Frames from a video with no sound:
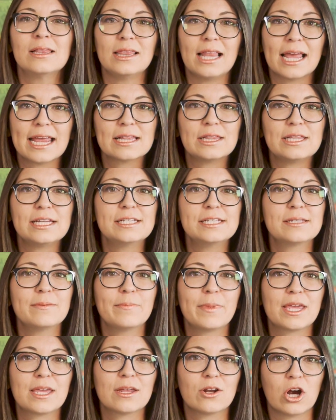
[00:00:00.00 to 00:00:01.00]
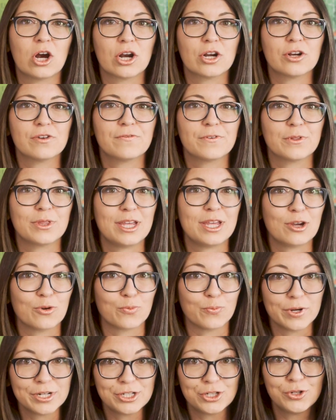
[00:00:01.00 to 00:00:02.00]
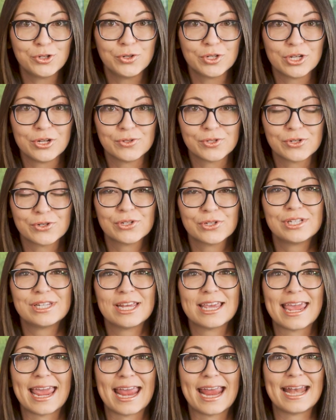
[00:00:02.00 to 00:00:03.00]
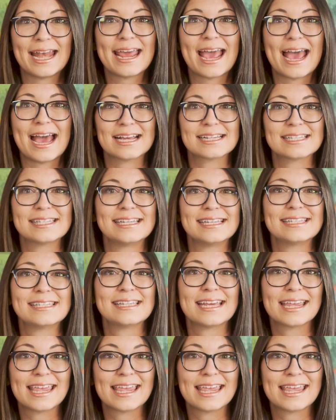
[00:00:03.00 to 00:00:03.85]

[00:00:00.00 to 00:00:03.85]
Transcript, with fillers: likely to make it harder for the original users to gain access